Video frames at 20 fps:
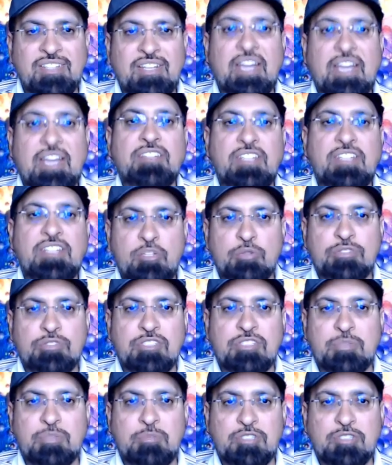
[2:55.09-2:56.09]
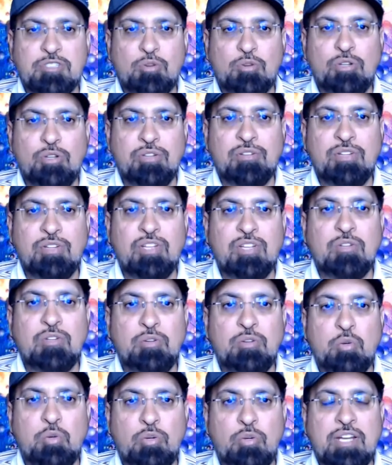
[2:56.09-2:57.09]
and the ecosystem as a whole,
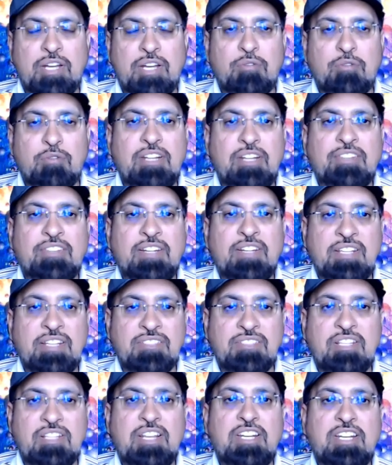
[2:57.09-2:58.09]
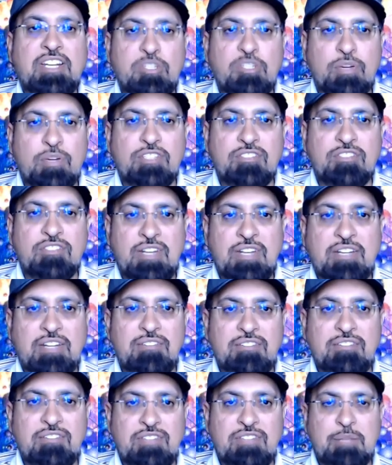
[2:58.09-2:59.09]
who can really then escalate you
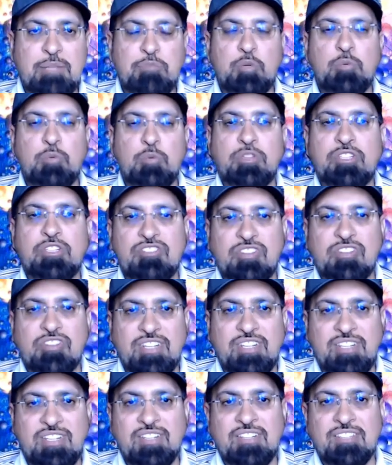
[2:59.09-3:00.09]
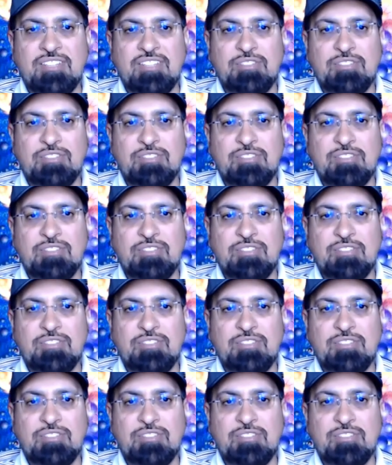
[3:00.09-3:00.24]
and help you with your journey.